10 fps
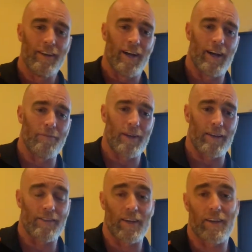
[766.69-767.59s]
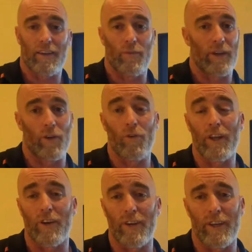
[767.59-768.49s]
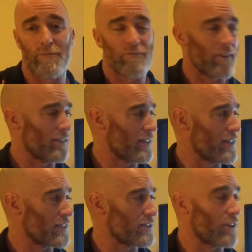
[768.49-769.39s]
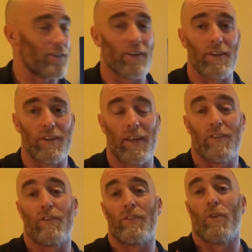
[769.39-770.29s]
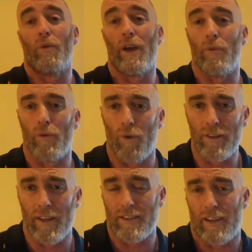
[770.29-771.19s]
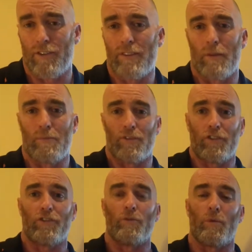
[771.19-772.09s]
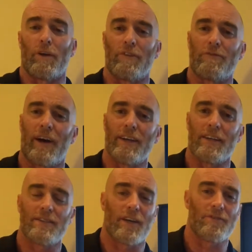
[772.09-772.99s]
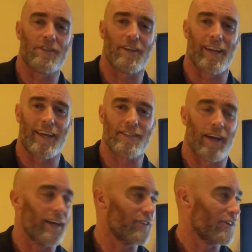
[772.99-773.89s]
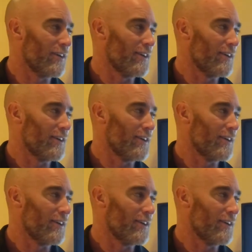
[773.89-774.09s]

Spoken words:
And I think we can all agree that that's not the way we want, that's not the position we want to find ourselves in later age.